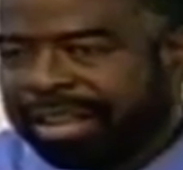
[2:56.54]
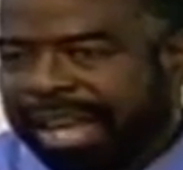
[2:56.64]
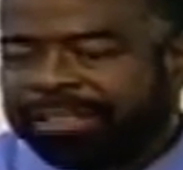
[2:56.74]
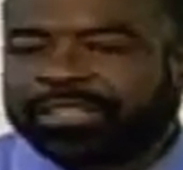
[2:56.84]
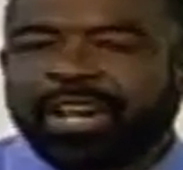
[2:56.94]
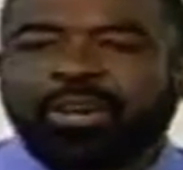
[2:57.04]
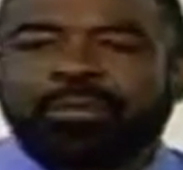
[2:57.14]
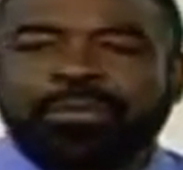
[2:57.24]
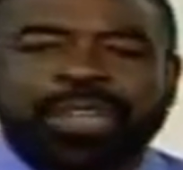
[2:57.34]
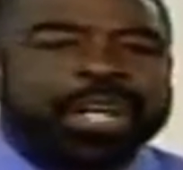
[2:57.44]
And
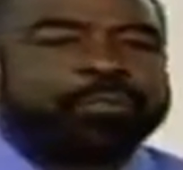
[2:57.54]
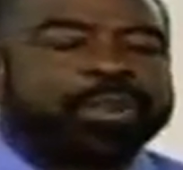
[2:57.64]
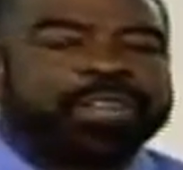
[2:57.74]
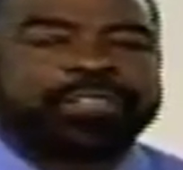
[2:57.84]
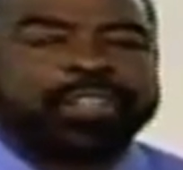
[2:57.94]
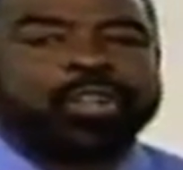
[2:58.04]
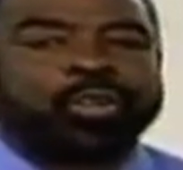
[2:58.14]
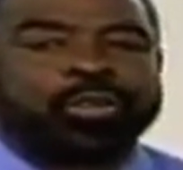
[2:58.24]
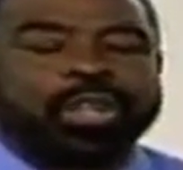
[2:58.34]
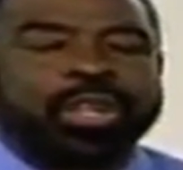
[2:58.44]
so then pretty
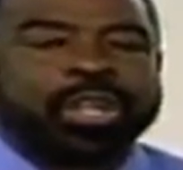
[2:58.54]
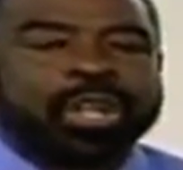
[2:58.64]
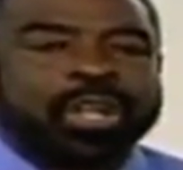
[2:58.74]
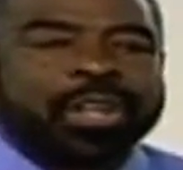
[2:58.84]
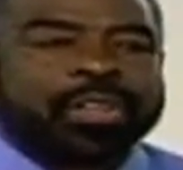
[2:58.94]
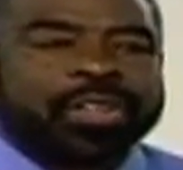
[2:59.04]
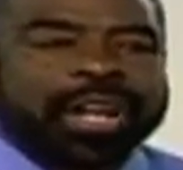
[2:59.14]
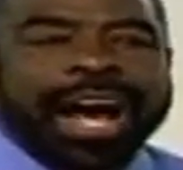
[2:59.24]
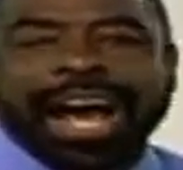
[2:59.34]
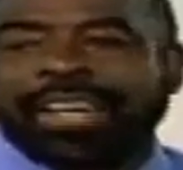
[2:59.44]
soon,
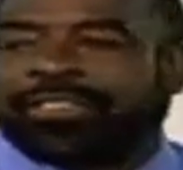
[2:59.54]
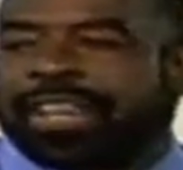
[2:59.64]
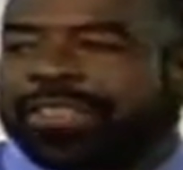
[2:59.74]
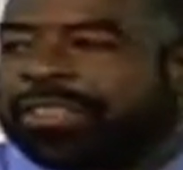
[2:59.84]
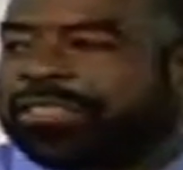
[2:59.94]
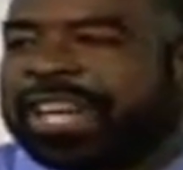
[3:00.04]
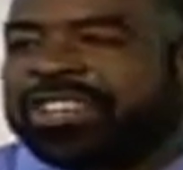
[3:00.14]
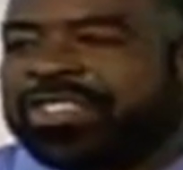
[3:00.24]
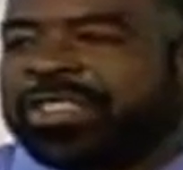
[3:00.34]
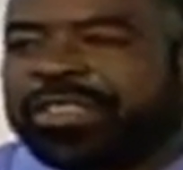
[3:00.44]
the guys at the
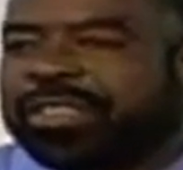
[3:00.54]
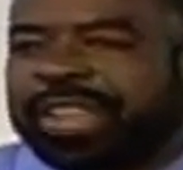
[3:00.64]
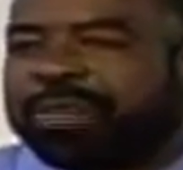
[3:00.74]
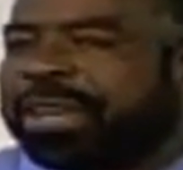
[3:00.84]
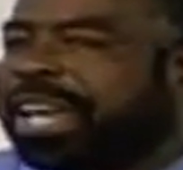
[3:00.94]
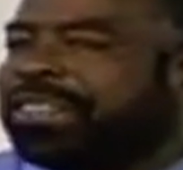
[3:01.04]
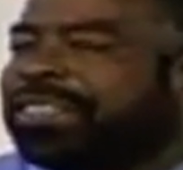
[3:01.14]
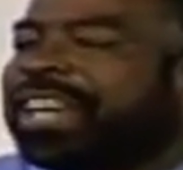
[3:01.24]
station, they begin to